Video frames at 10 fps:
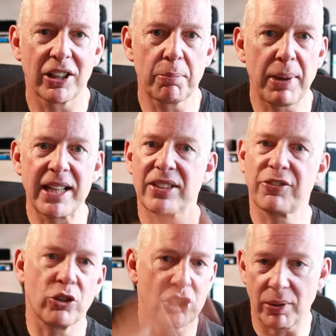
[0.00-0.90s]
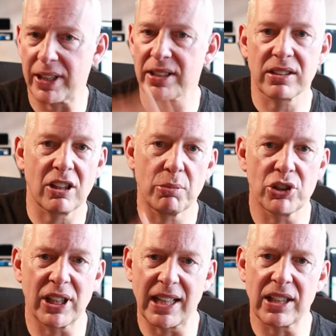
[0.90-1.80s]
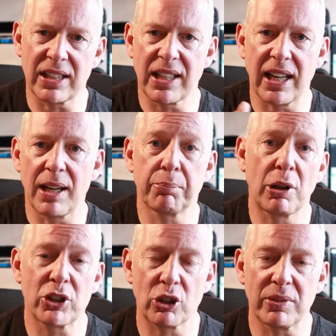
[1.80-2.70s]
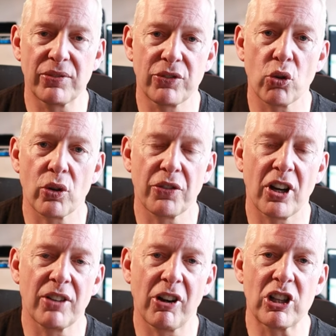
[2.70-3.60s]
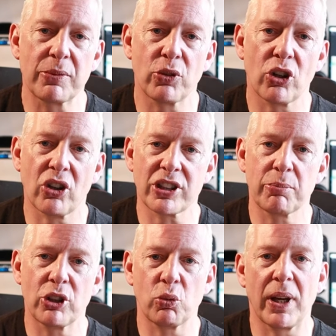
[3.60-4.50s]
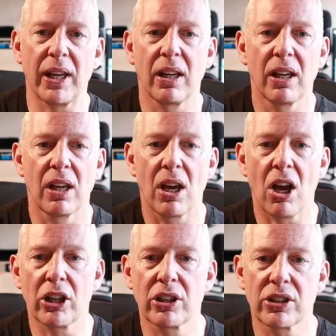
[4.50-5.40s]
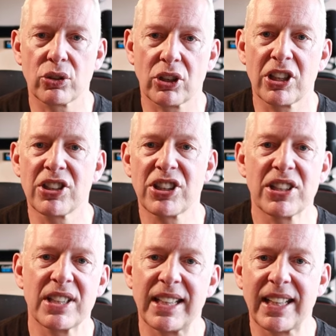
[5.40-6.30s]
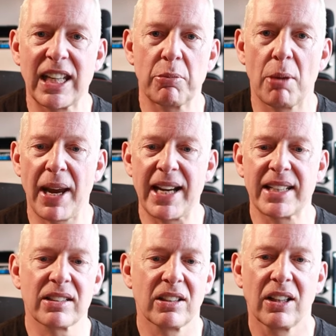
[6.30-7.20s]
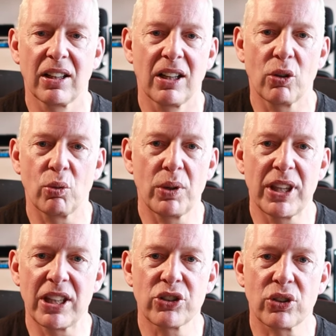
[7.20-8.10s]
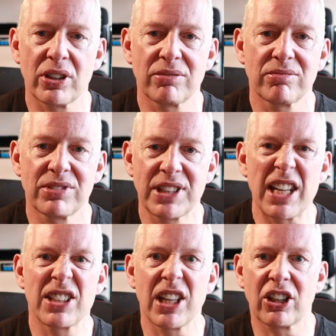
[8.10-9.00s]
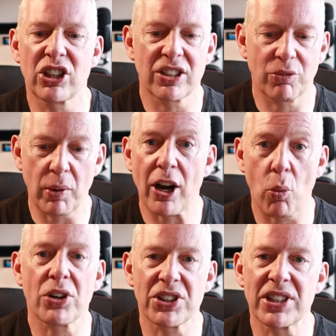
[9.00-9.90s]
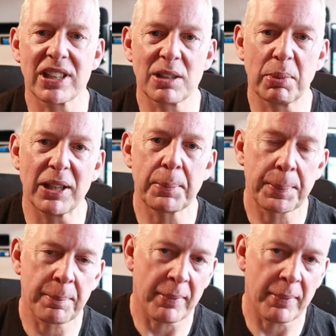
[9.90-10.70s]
your pace fluctuates so much. It, gets, it, it probably took me four or five rounds before I got to the point where I could sort of consistently keep my pace within sort of 10 seconds of where I wanted it to be.